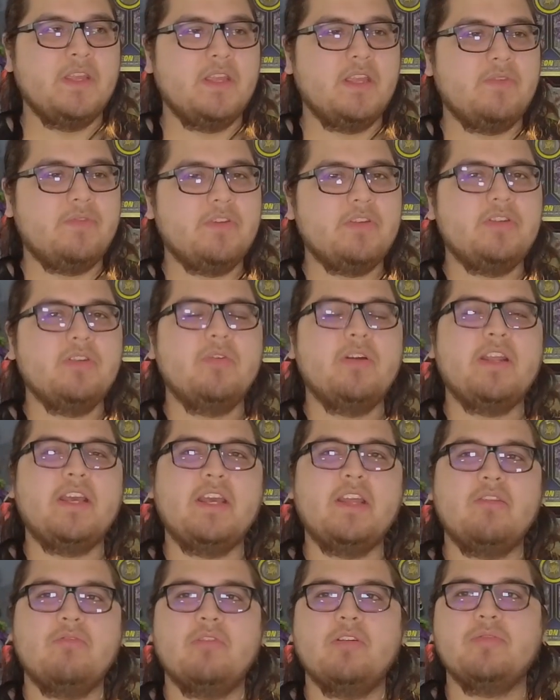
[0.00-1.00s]
If you do it
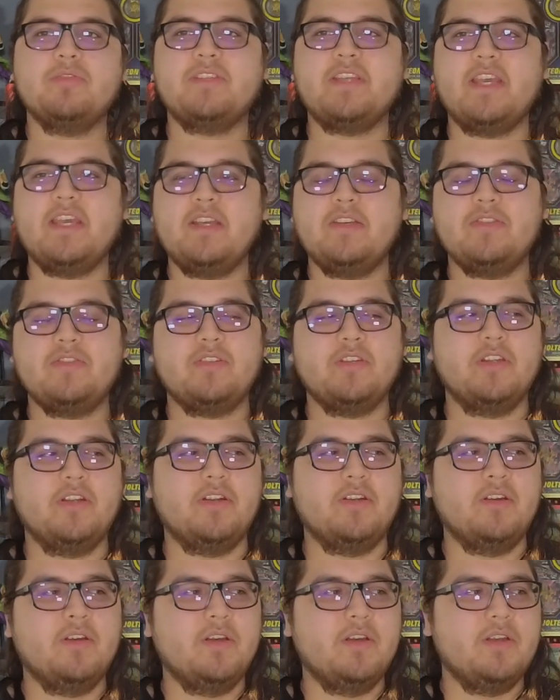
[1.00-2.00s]
in
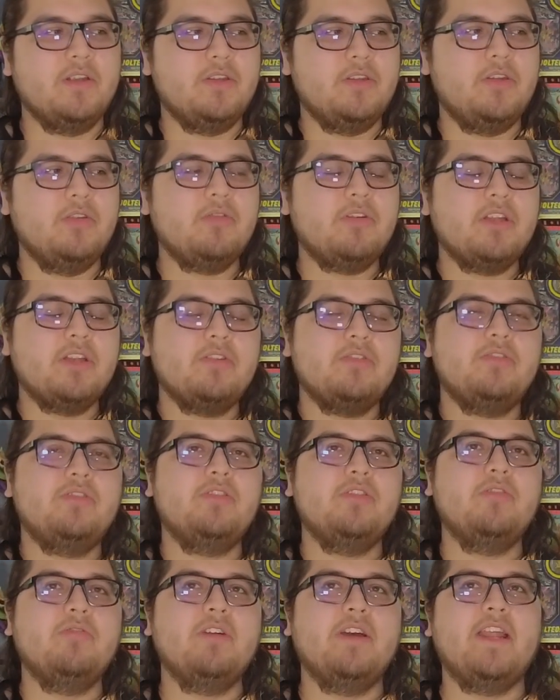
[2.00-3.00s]
rotation, you can
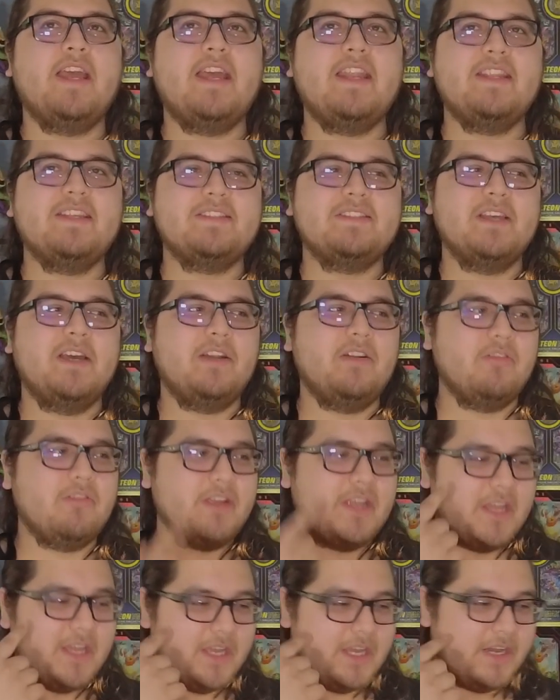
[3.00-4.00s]
do it and decide,
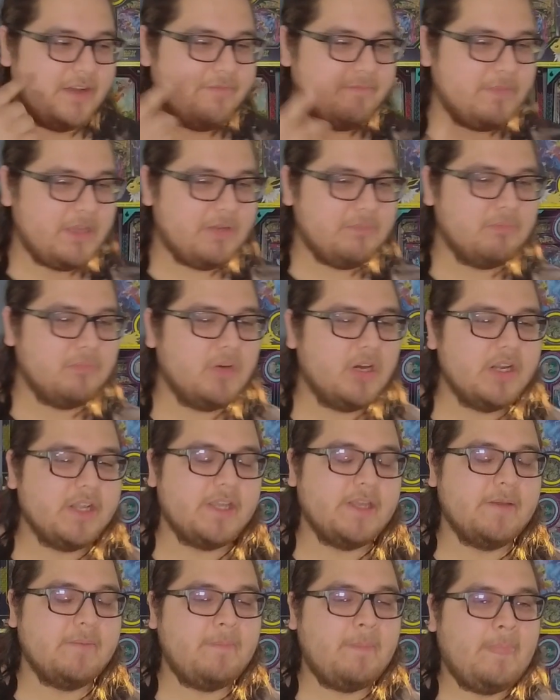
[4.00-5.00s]
okay, I've made
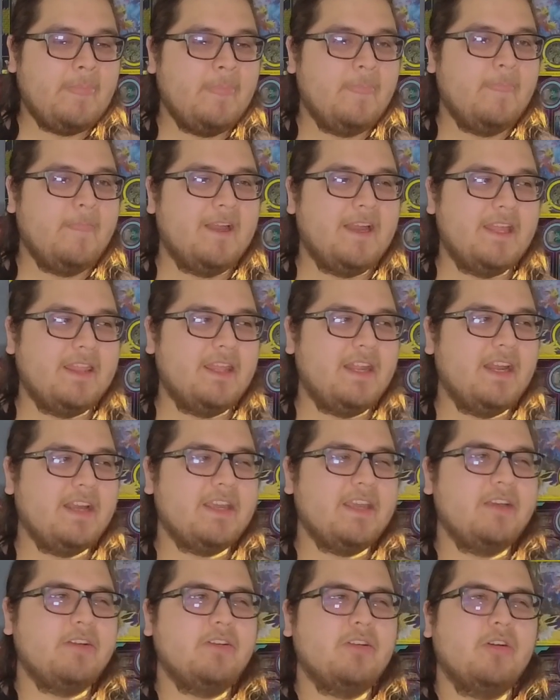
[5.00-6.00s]
money, and then I
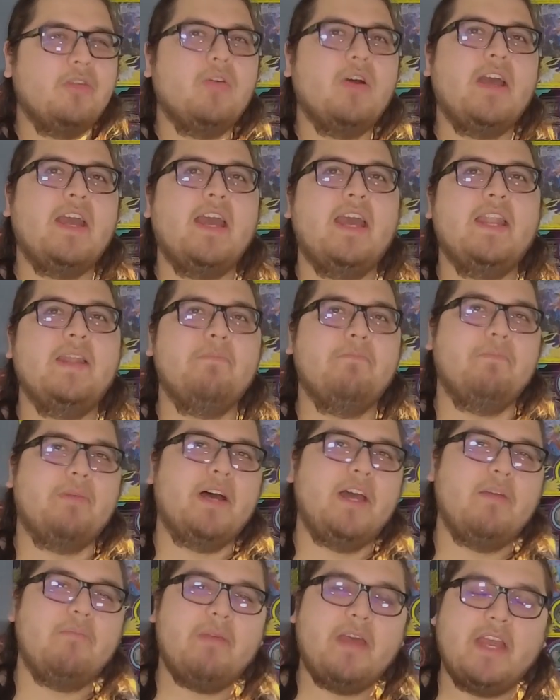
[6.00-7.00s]
can go ahead and
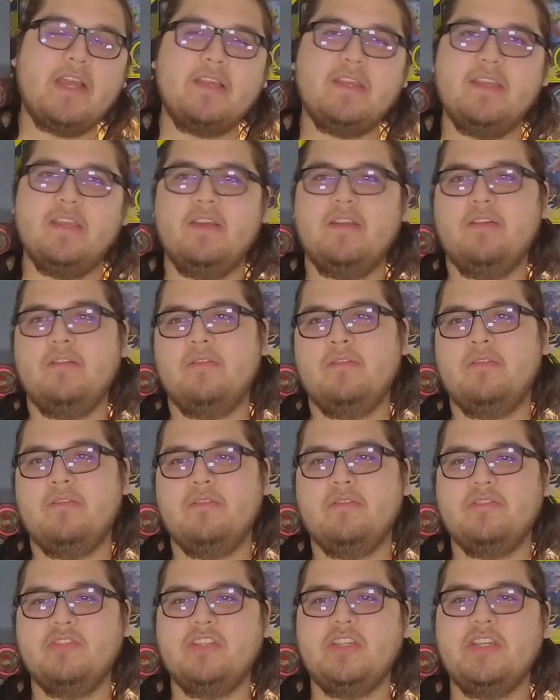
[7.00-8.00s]
buy back in
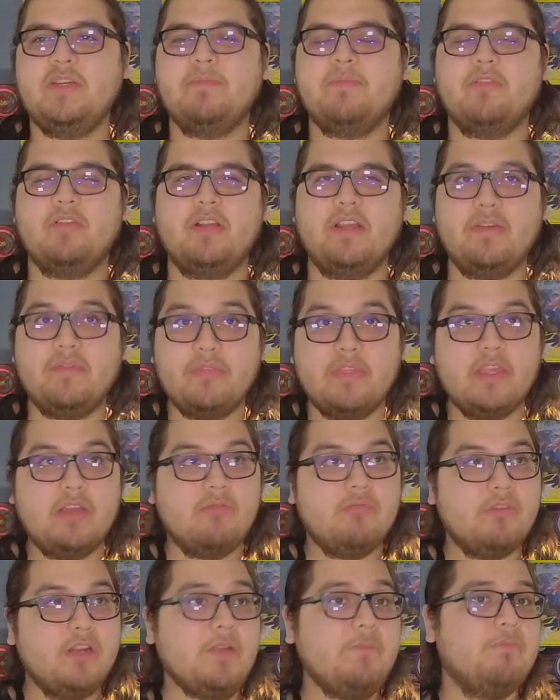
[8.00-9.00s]
cheaper. If they
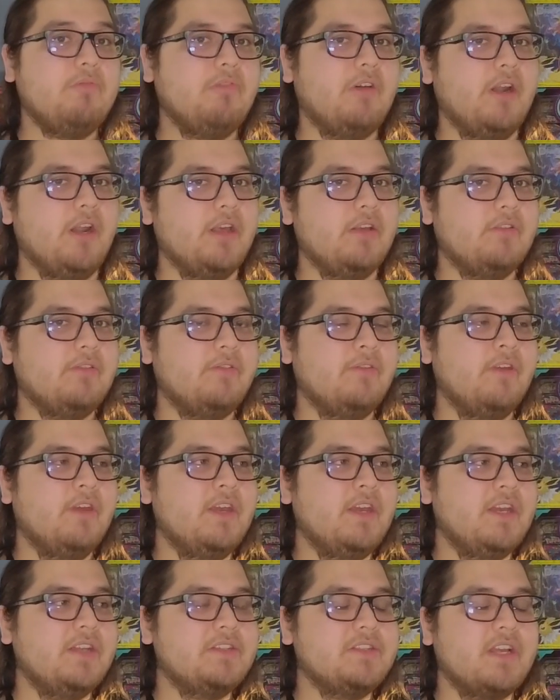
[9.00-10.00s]
reprint it,
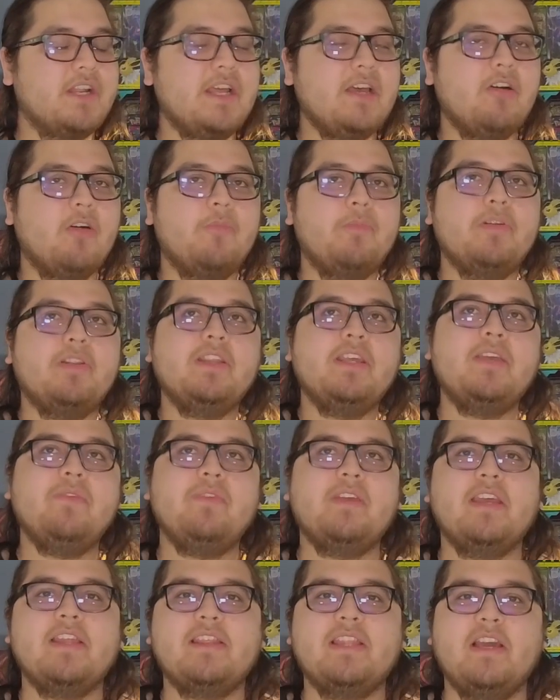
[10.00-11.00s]
it's going to help
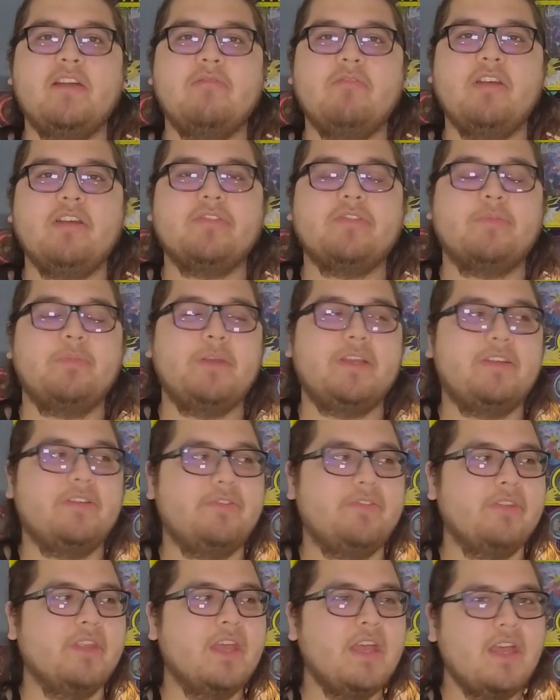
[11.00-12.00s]
alleviate that risk,
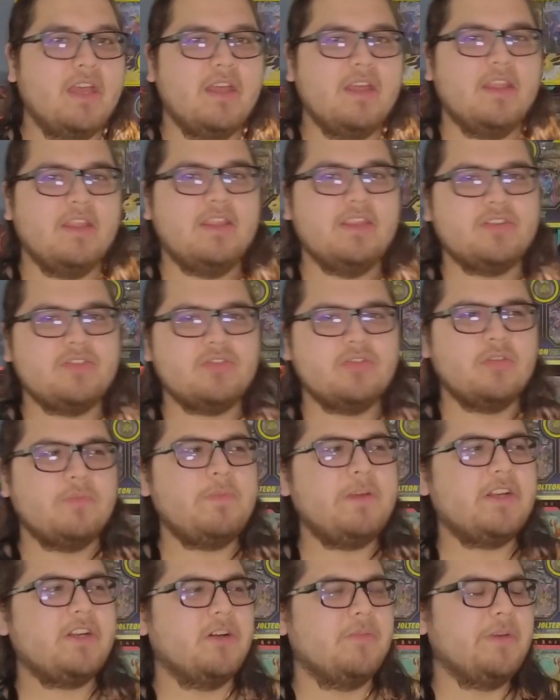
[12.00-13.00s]
because this should
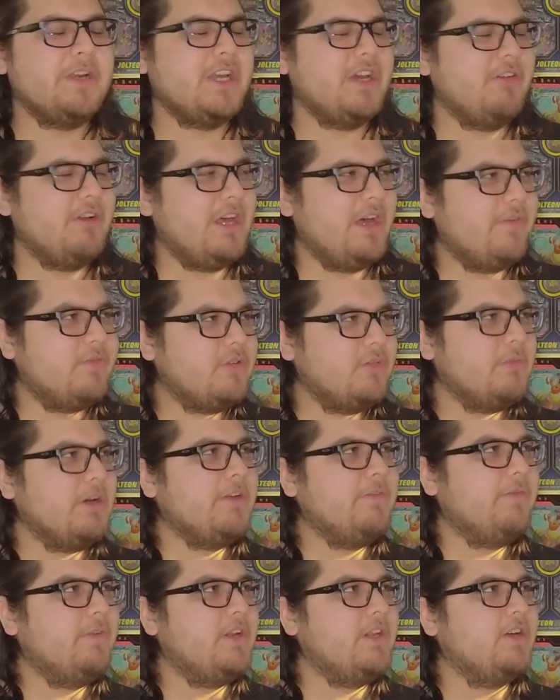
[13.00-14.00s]
be coming out after my
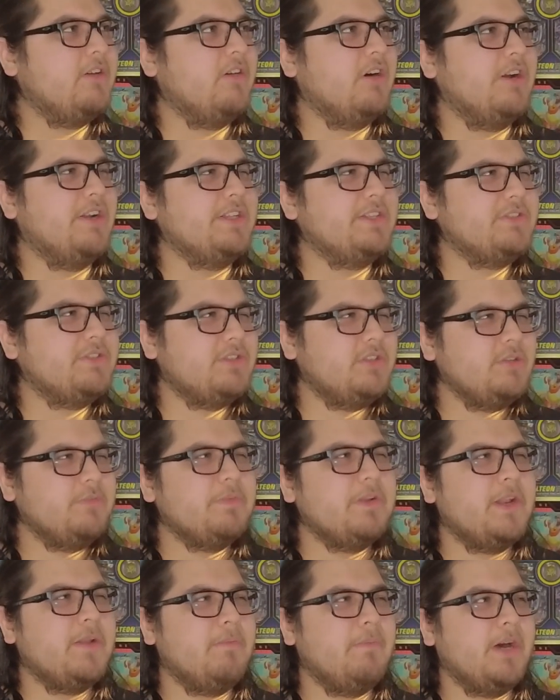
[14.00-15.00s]
video on It's
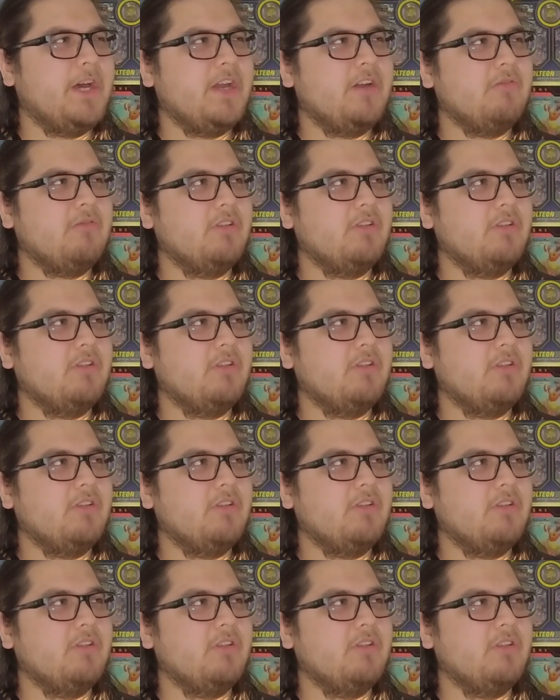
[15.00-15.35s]
Stupid to Buy It